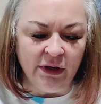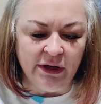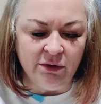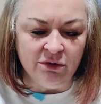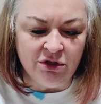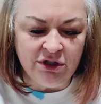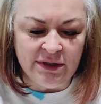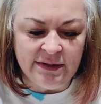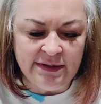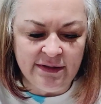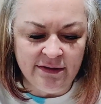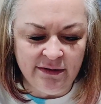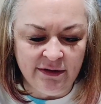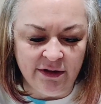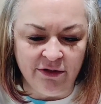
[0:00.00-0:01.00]
It was just the
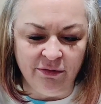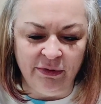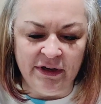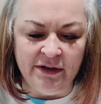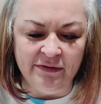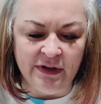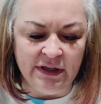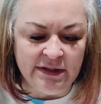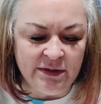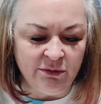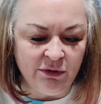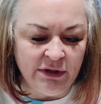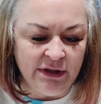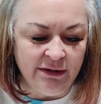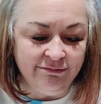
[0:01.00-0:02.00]
3 of us. And we're
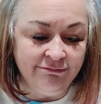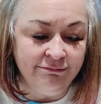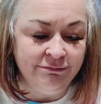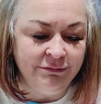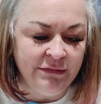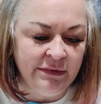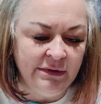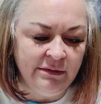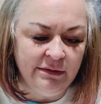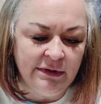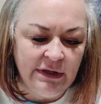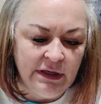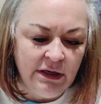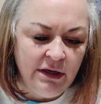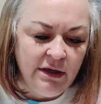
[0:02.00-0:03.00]
like, well,
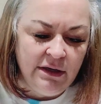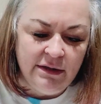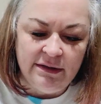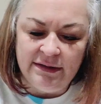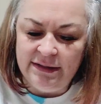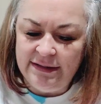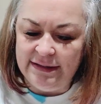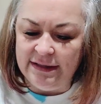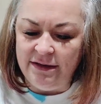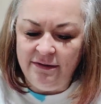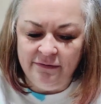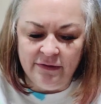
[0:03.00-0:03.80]
is this safe?